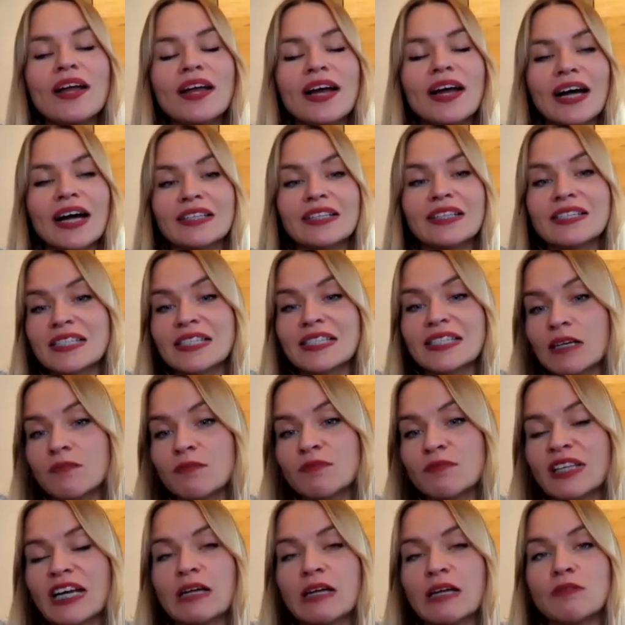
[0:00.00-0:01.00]
At the same
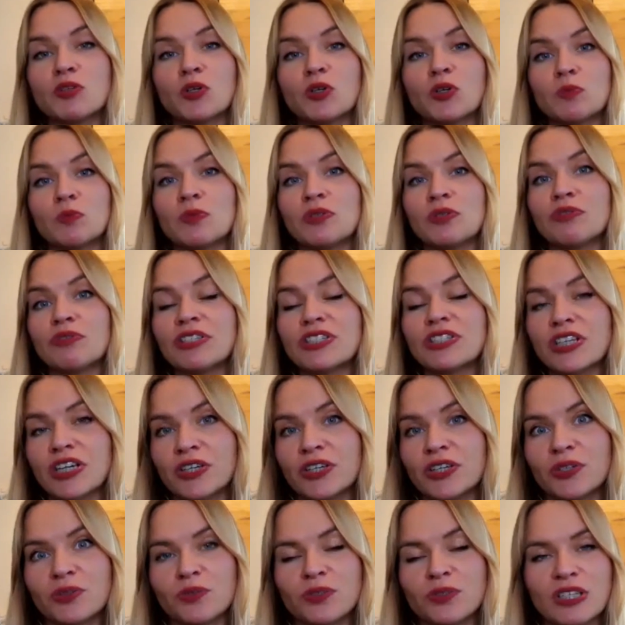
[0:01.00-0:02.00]
time, you could be
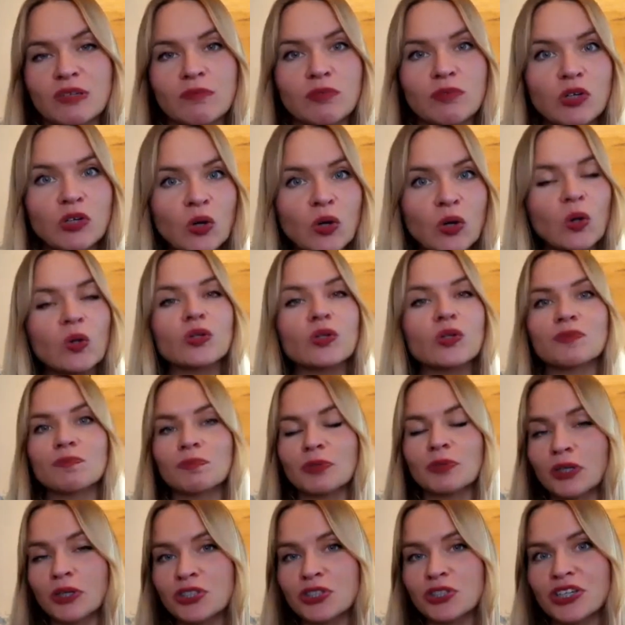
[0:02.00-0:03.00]
returning to some goals,
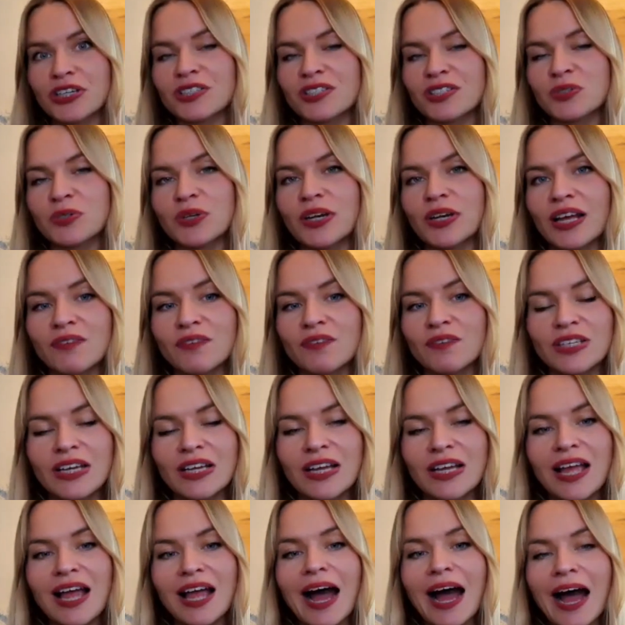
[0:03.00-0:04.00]
projects you left
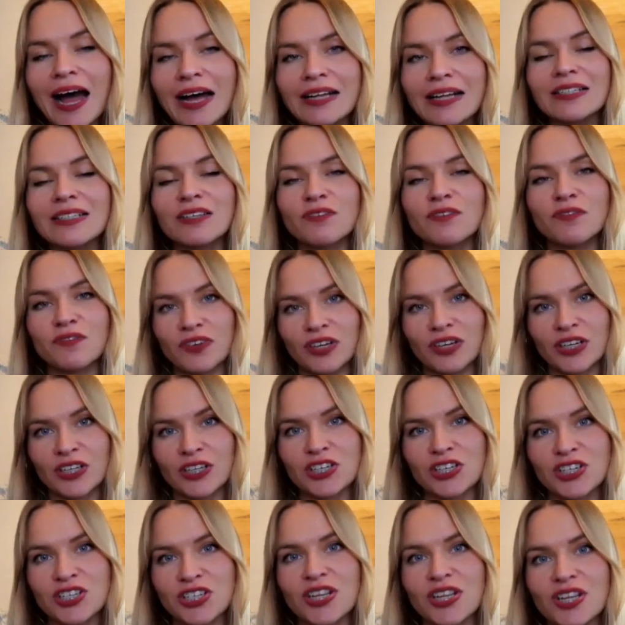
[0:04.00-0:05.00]

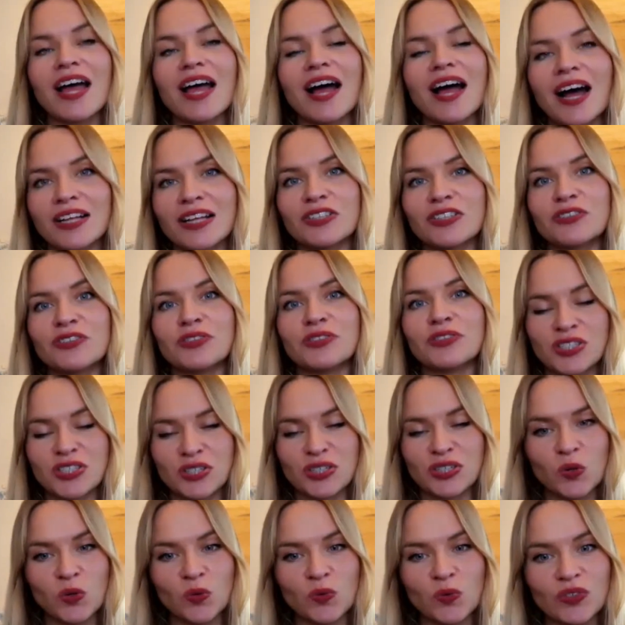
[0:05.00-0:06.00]
unfinished,
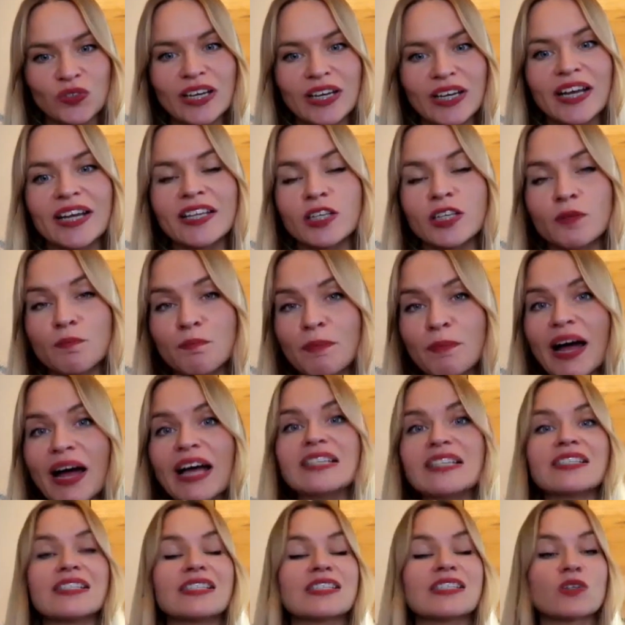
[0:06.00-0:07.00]
unresolved in the
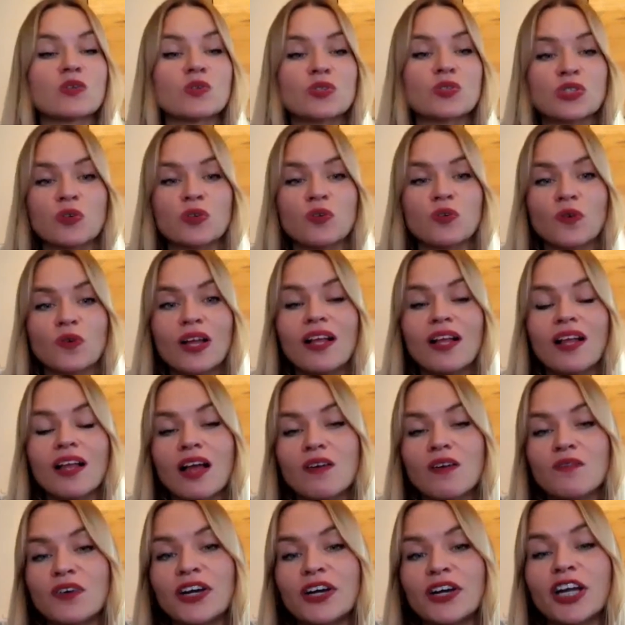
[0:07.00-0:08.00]
past. It's also a
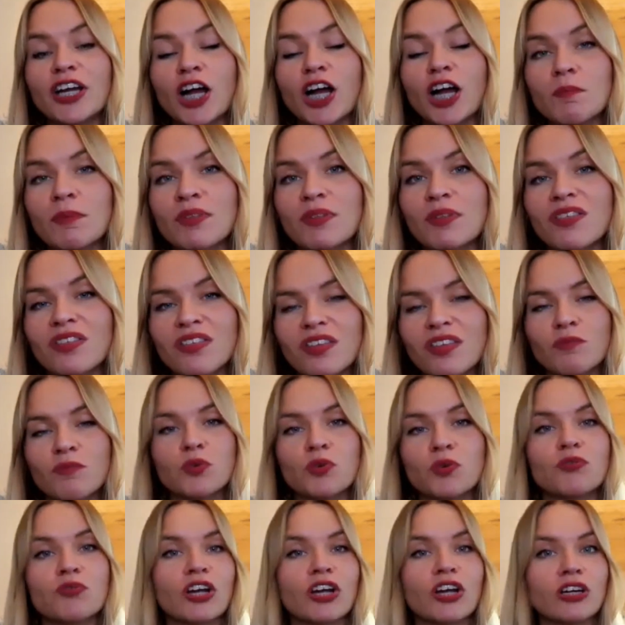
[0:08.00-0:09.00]
very common theme to
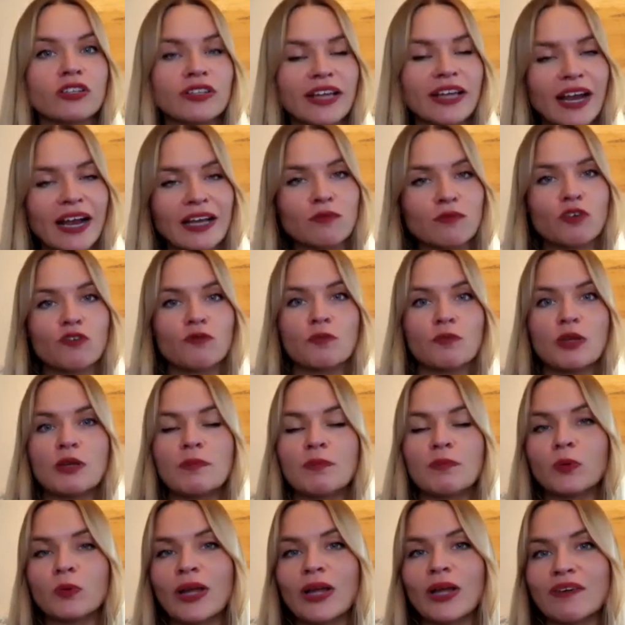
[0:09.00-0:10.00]
reconnect with
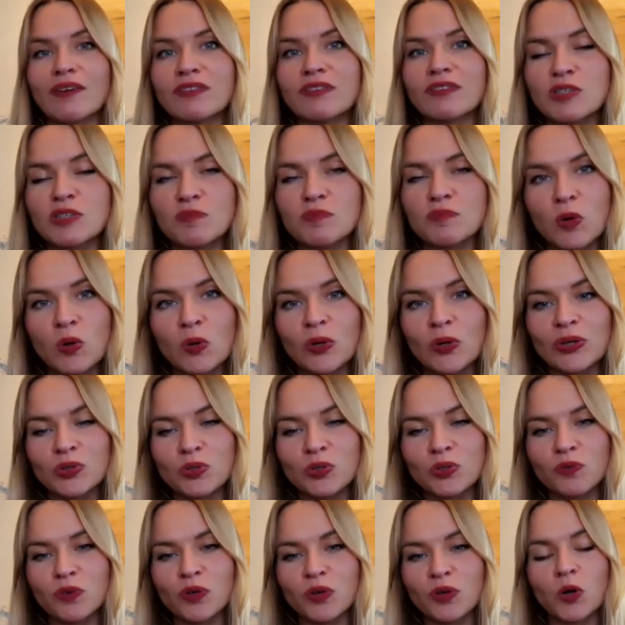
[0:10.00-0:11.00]
people we haven't spoken to
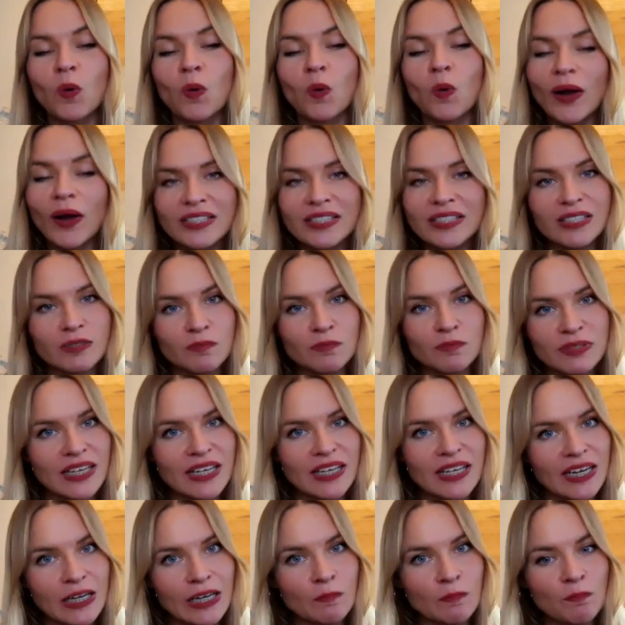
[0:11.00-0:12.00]
for quite some
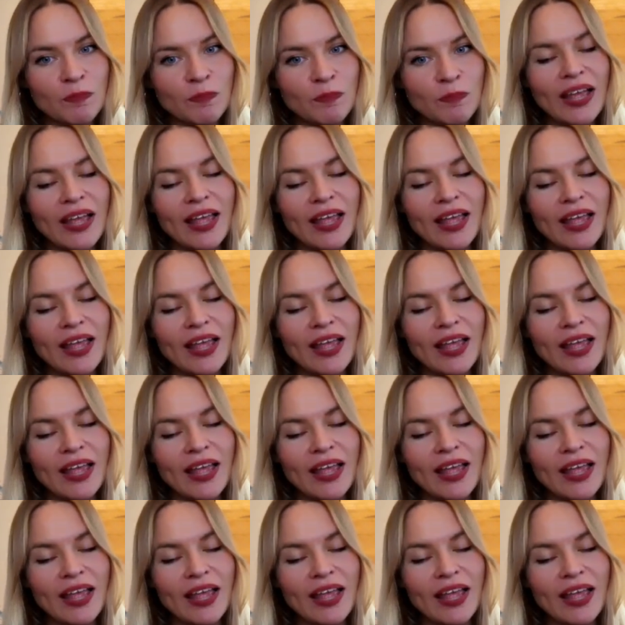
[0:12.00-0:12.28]
time